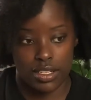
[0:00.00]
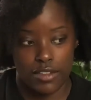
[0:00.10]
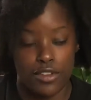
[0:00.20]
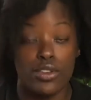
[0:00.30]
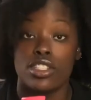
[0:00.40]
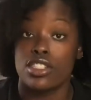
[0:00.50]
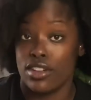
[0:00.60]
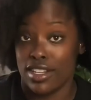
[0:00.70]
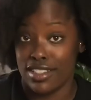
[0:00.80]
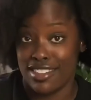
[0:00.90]
insert
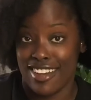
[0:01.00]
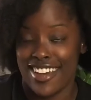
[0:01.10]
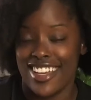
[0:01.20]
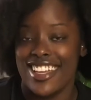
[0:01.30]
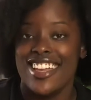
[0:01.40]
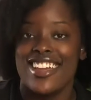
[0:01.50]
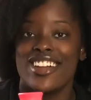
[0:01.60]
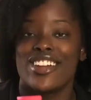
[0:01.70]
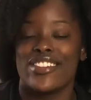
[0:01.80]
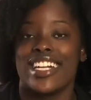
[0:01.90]
it,
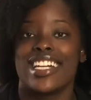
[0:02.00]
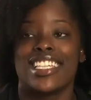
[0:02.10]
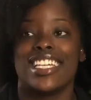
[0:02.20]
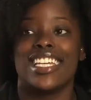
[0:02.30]
correctly,